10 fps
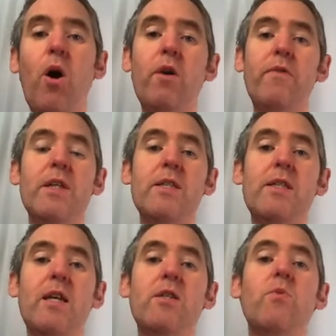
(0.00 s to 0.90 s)
for this
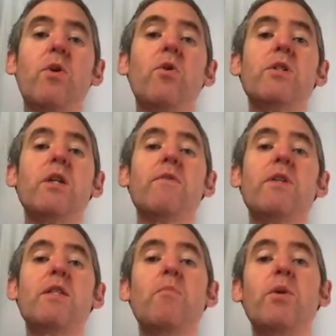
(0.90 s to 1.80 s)
set, we're going to give it
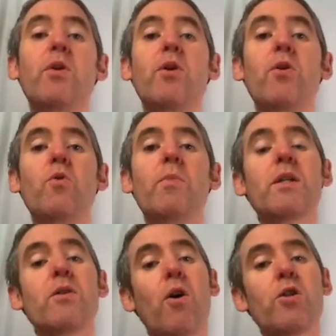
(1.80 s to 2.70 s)
the symbol Q
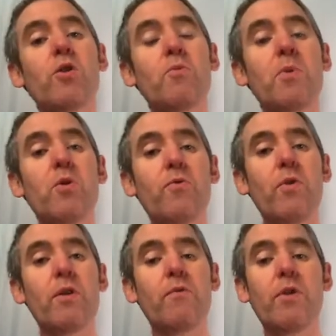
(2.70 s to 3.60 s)
because R is going to be used for
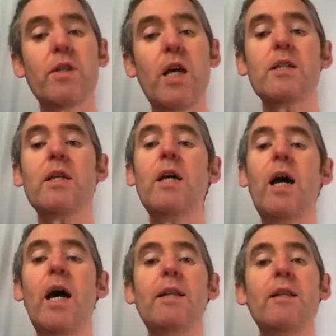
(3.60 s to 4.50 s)
a different set,
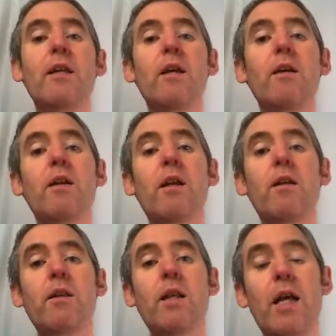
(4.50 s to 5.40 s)
and the
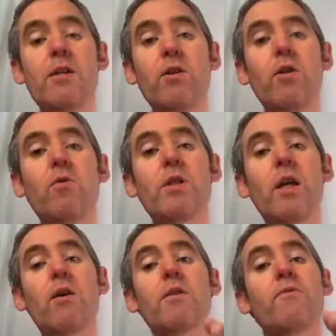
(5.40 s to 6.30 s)
letter Q
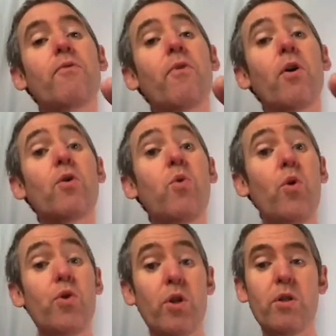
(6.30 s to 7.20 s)
is for
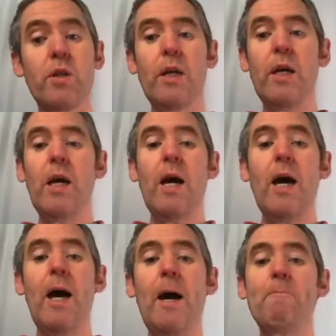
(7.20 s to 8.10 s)
quotient.
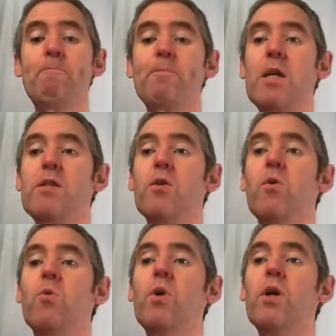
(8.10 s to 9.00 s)

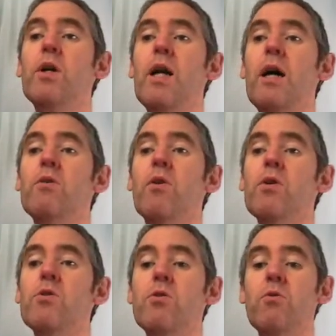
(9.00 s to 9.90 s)
So we're now
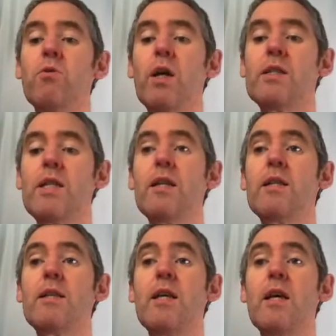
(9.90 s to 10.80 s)
going to extend
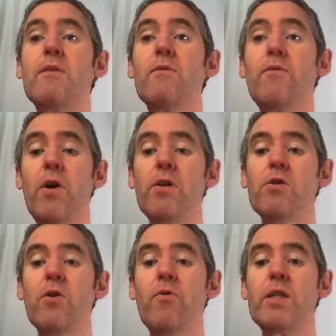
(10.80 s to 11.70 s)
that set even further.
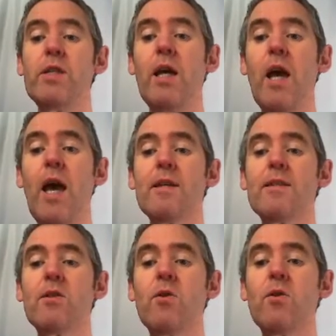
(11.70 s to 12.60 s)
So if we say x
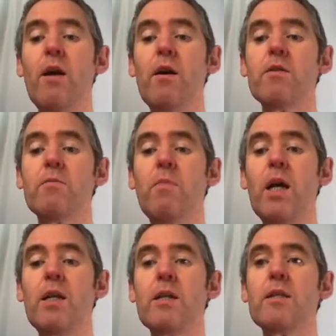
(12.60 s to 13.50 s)
squared
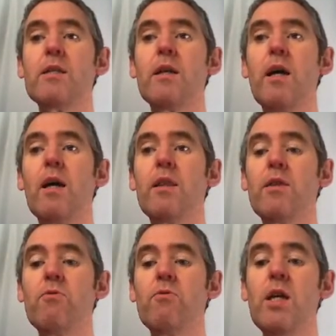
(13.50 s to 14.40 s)
minus
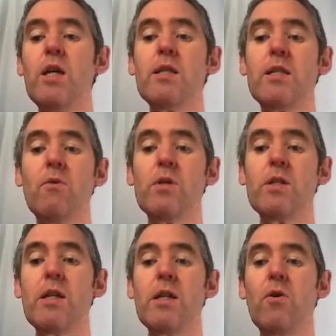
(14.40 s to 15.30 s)
3 is equal to
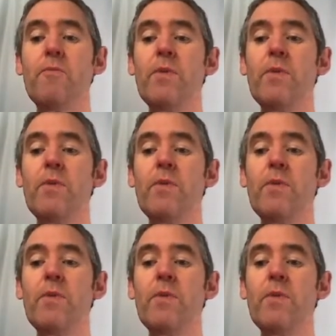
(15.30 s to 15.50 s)
0,